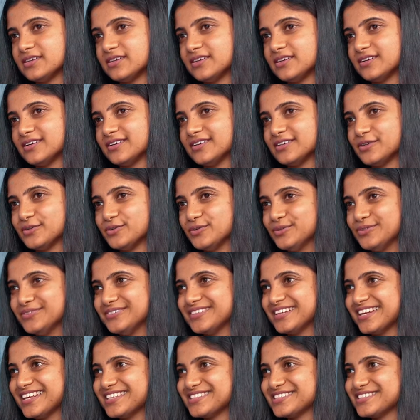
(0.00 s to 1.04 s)
uh, you know
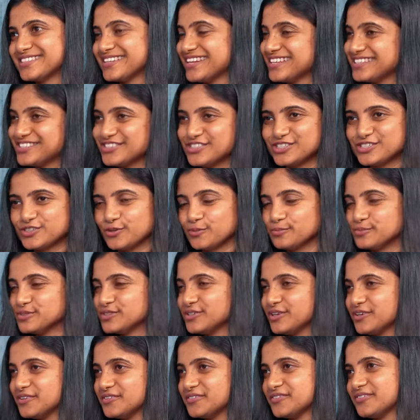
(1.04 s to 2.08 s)
let's let's just
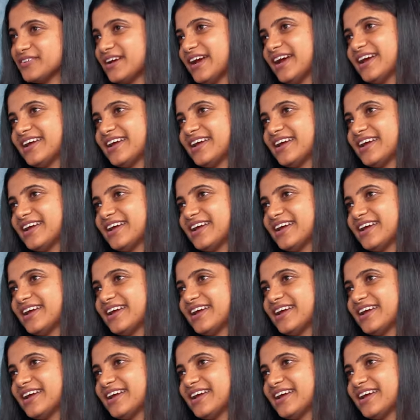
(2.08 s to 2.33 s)
observe